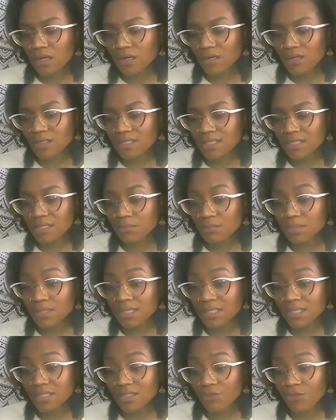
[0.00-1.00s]
Uh, some
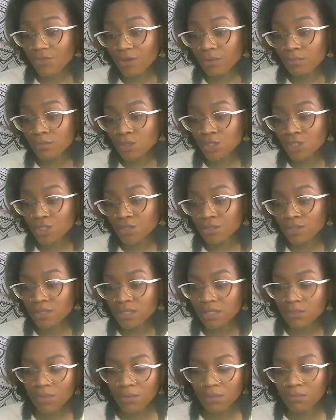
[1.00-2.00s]
sense of
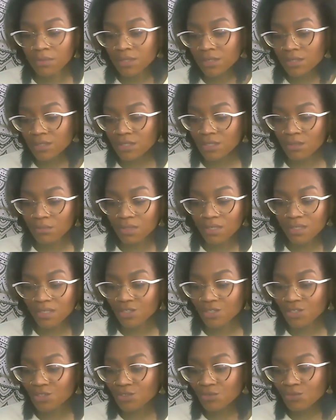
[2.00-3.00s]
immaturity. Maybe there's something
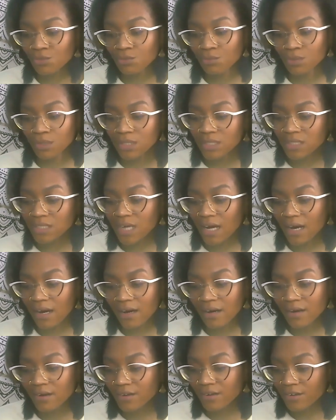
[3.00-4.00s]
that you were really
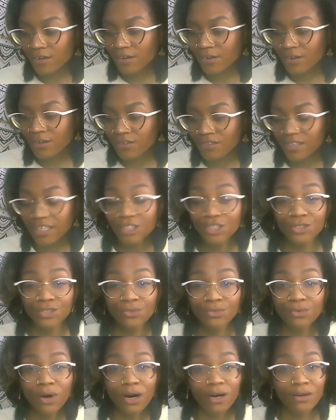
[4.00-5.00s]
tired of that
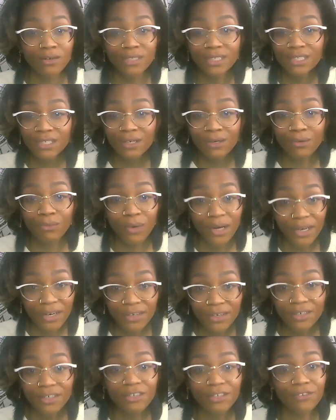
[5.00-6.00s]
you already are
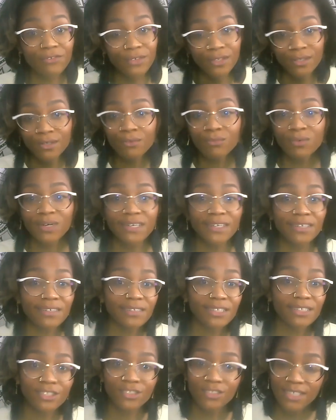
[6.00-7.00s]
aware of. You're aware
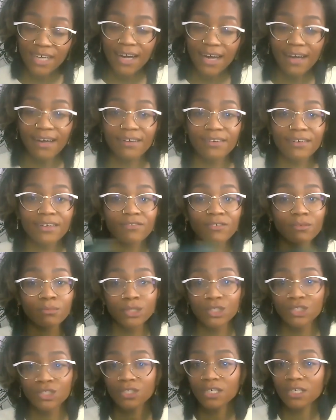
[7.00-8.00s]
that you're tired of it,
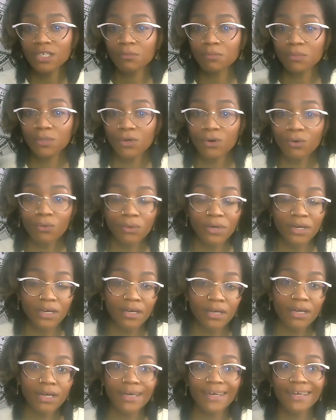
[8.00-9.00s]
but you keep going